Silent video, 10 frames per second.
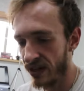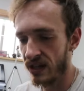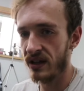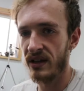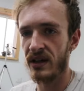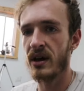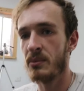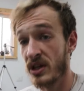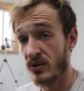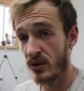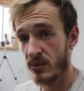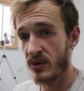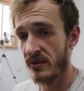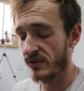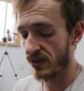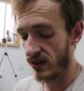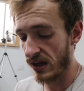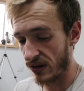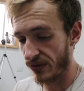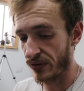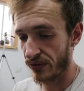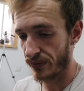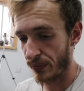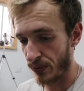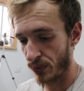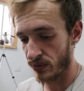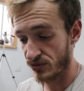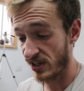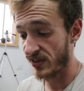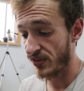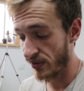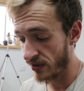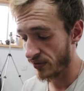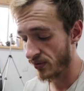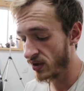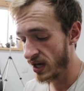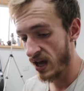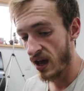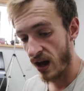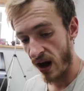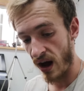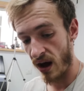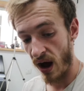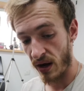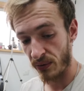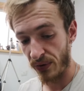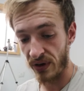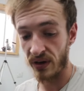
the big turbo and everything, and this is its first oil change since. I don't see